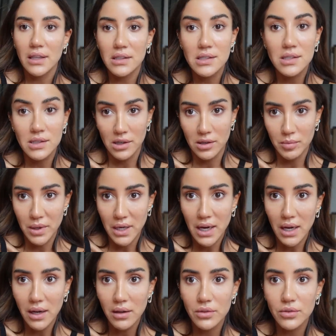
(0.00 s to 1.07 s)
in
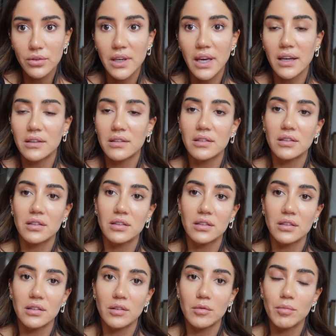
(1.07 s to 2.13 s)
Serbia to
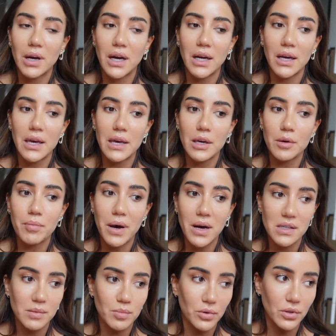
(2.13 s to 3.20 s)
get my
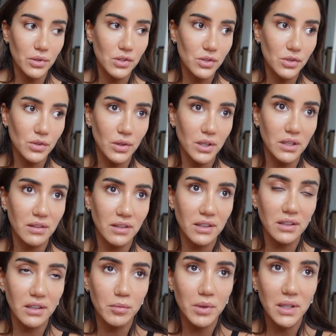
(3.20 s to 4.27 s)
passport
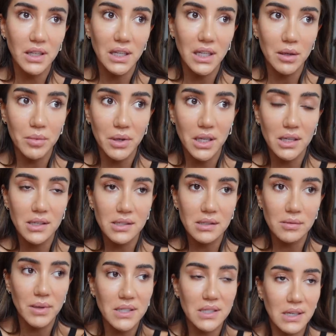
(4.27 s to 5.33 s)
sorted immediately,
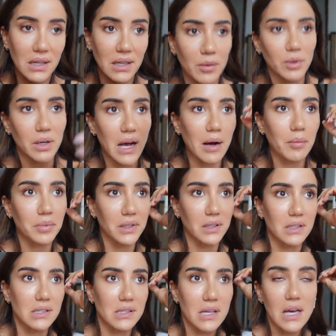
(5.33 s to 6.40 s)
because basically what
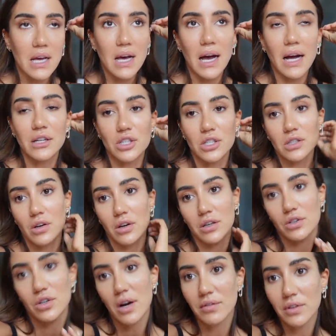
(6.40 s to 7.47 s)
happened is I just got a
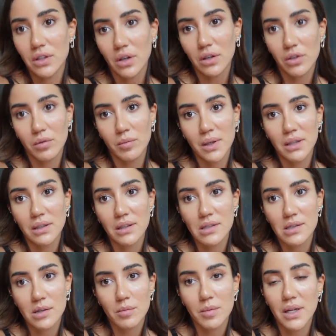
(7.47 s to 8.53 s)
travel document in
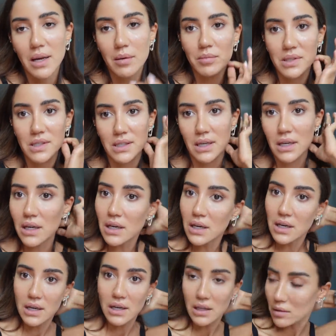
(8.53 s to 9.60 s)
Serbian embassy
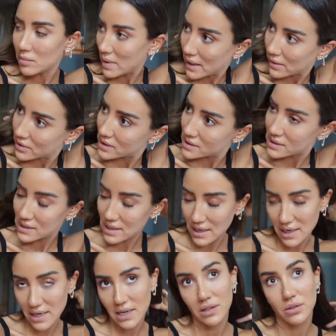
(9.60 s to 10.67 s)
in Paris, then
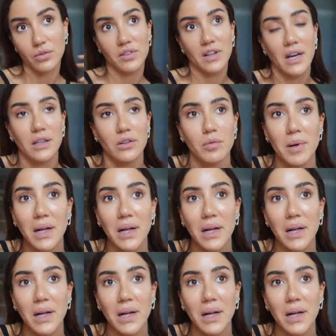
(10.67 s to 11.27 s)
I had to fly to